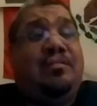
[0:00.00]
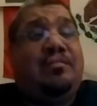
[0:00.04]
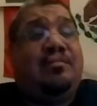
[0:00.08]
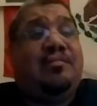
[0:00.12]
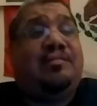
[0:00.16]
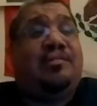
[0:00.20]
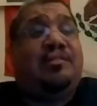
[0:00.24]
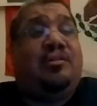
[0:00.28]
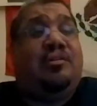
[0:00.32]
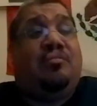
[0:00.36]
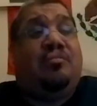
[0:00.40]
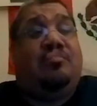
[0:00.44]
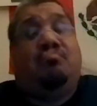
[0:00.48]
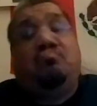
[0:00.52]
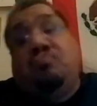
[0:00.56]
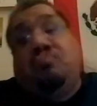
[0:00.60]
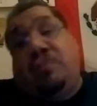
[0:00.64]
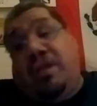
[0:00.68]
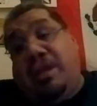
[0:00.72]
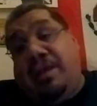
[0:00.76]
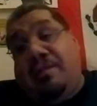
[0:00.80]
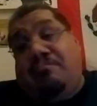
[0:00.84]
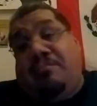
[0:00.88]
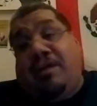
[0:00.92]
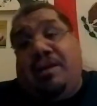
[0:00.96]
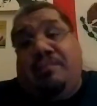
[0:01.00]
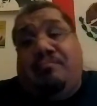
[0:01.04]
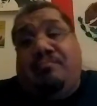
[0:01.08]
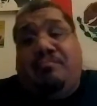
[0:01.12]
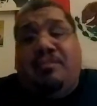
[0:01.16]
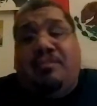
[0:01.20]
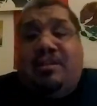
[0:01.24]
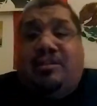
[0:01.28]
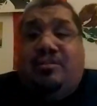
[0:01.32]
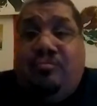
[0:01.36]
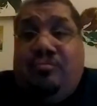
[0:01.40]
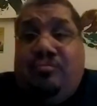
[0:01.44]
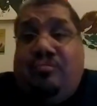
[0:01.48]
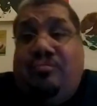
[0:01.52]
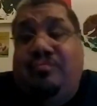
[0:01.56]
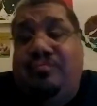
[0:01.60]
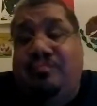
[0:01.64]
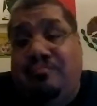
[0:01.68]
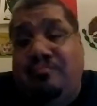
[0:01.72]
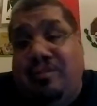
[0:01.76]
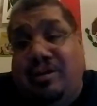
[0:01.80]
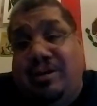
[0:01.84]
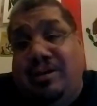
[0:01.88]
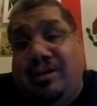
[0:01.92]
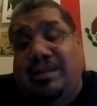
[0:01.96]
So it might be true.
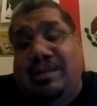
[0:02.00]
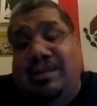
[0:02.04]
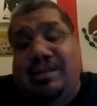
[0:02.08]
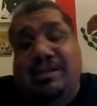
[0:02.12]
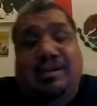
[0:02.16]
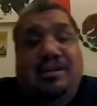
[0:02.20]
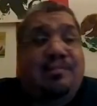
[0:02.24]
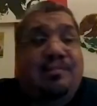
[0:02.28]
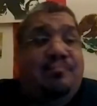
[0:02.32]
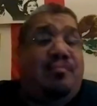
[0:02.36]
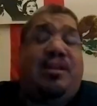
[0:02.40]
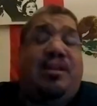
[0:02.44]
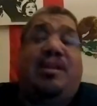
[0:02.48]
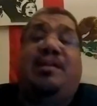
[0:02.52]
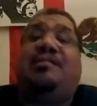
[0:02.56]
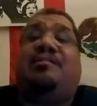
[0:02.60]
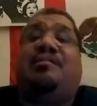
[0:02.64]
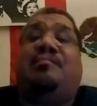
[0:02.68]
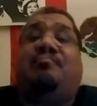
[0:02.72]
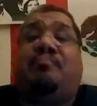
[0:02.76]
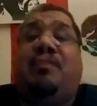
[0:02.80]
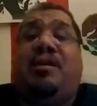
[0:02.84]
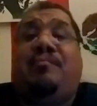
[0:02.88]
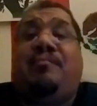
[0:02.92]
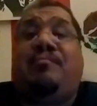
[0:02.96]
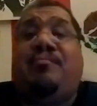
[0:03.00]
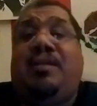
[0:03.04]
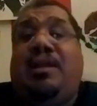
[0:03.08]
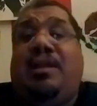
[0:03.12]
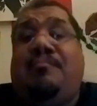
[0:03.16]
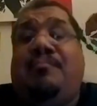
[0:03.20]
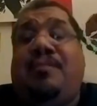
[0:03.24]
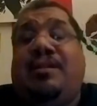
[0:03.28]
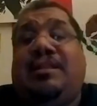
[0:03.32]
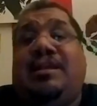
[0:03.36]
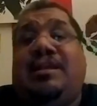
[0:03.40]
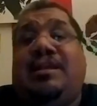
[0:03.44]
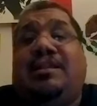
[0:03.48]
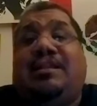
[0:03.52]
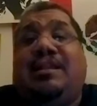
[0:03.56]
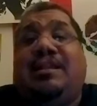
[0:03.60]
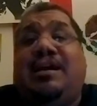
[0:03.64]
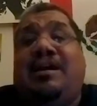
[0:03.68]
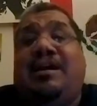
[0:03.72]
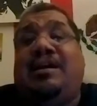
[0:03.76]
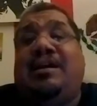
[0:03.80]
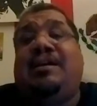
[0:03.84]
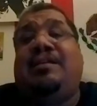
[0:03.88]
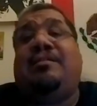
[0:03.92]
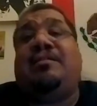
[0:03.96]
But yeah, if he did
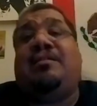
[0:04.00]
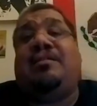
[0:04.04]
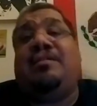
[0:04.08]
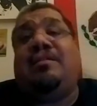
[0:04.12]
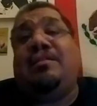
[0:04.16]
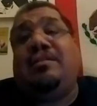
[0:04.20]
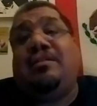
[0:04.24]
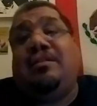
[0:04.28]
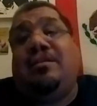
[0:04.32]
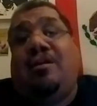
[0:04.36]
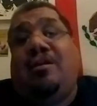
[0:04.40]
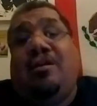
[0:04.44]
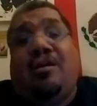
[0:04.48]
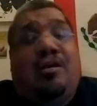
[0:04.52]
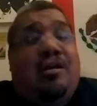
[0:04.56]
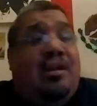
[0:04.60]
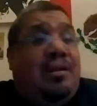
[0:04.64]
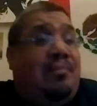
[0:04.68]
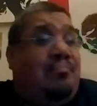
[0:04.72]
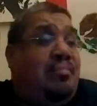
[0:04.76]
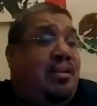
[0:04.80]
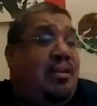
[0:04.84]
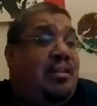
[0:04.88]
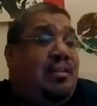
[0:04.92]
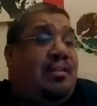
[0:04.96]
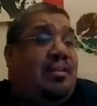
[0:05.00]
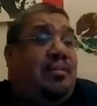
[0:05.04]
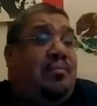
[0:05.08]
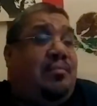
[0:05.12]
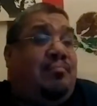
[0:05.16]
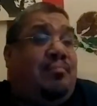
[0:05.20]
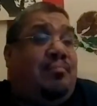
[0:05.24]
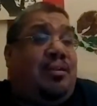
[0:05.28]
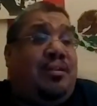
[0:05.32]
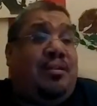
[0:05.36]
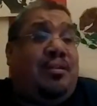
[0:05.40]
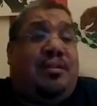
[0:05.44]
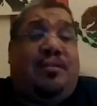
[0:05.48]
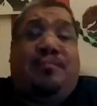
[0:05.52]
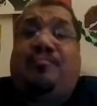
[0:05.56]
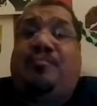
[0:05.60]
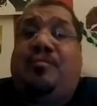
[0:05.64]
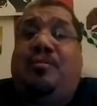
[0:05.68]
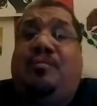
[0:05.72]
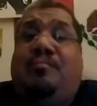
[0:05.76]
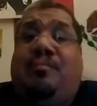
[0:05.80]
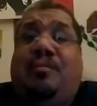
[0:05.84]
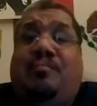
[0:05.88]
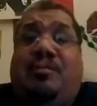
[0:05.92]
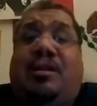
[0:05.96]
die, R.I.P. to the brother. You
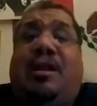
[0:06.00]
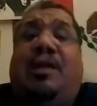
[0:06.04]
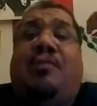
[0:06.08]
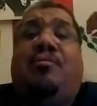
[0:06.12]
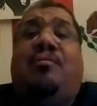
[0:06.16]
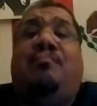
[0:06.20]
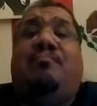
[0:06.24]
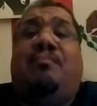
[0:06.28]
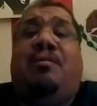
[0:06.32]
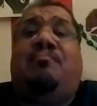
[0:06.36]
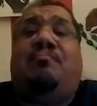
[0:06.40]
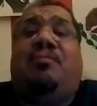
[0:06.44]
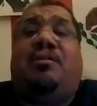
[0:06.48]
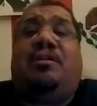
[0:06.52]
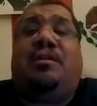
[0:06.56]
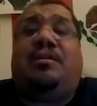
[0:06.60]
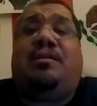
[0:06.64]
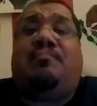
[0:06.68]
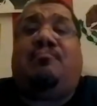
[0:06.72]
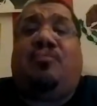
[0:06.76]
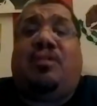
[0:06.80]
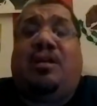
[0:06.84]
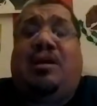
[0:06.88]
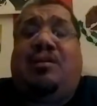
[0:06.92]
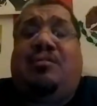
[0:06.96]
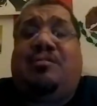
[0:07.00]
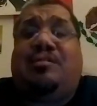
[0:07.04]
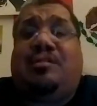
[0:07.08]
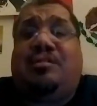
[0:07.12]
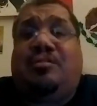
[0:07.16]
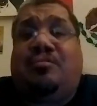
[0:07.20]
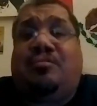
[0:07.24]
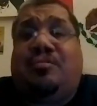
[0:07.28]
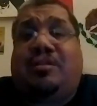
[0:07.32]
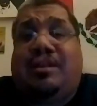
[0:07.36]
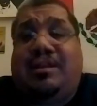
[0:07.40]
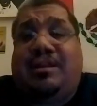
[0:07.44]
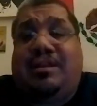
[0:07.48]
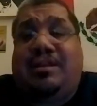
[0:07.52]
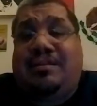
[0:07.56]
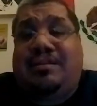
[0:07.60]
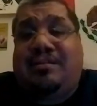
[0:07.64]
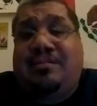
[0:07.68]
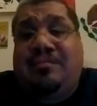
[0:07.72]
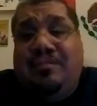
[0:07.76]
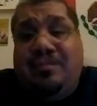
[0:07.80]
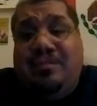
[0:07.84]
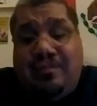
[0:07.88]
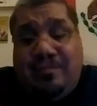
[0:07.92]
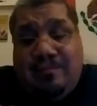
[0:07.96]
feel me? But I remember him when I was a little
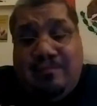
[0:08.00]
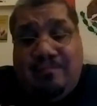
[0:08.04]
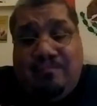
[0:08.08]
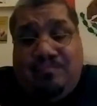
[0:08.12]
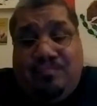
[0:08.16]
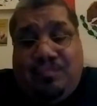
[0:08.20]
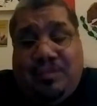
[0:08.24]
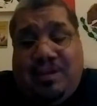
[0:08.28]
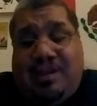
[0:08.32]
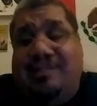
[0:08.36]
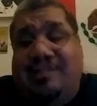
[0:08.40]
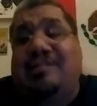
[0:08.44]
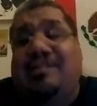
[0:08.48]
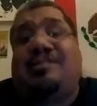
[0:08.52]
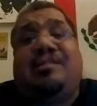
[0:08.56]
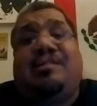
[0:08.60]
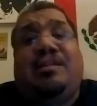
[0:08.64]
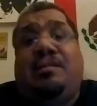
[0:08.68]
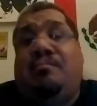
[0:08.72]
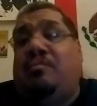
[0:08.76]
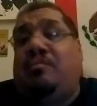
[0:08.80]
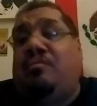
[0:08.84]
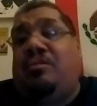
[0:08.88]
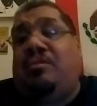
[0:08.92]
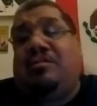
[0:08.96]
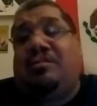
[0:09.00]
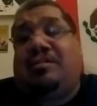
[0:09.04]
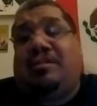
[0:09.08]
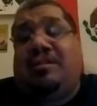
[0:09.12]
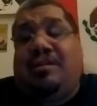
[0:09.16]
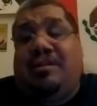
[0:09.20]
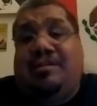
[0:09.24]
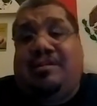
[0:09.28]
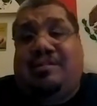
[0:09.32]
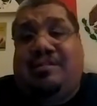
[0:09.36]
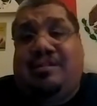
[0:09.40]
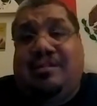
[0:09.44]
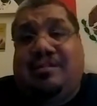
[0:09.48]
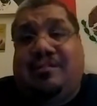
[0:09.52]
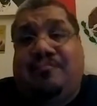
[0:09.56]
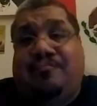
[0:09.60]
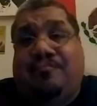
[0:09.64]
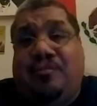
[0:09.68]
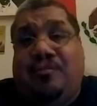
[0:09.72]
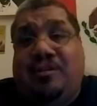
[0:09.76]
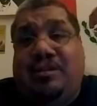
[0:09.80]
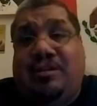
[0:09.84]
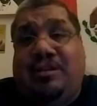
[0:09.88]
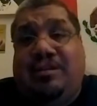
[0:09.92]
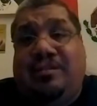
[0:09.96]
kid. I used to see him around 36 at
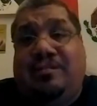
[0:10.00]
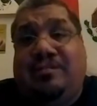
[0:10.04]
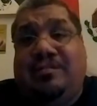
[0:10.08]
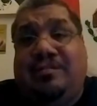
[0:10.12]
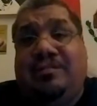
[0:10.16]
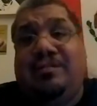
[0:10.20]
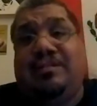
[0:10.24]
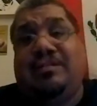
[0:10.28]
Foothill.